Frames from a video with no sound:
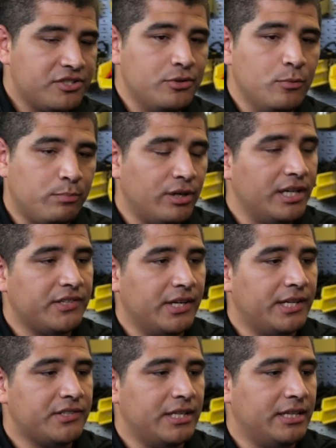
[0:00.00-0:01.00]
this new
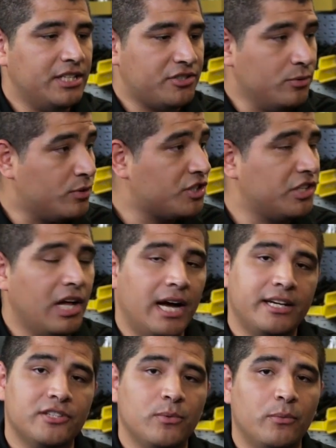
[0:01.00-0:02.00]
process and this new
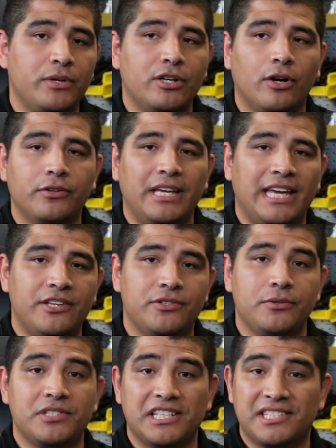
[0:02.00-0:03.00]
slot is what we call the
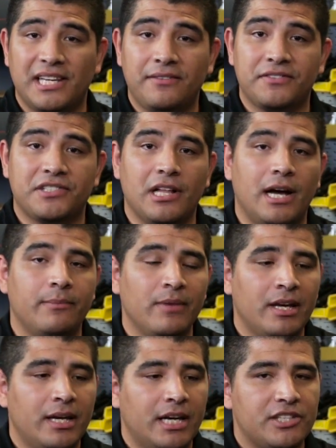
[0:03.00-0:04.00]
ASUS Safe Slot.
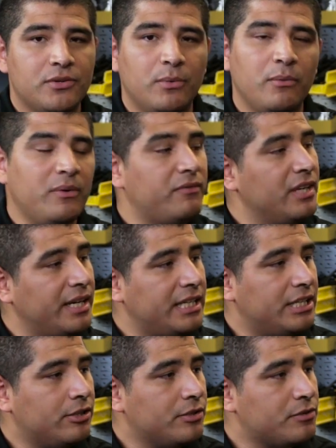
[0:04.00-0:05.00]
And so what we've
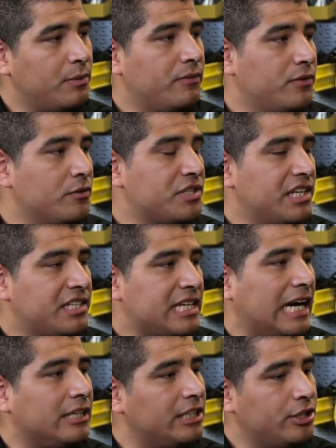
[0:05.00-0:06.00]
done here is we've used an
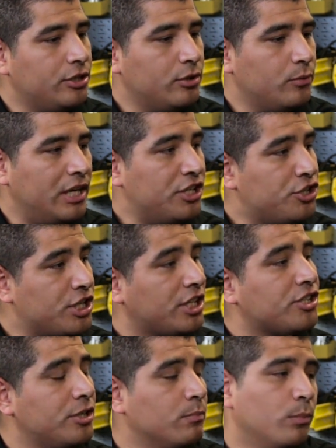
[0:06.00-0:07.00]
entirely new
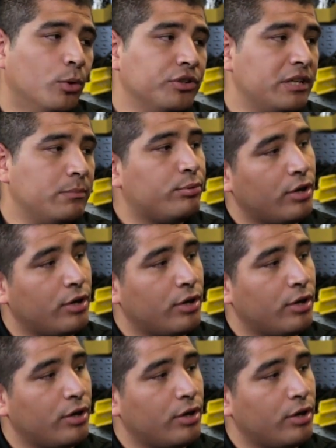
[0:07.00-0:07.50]
injection molding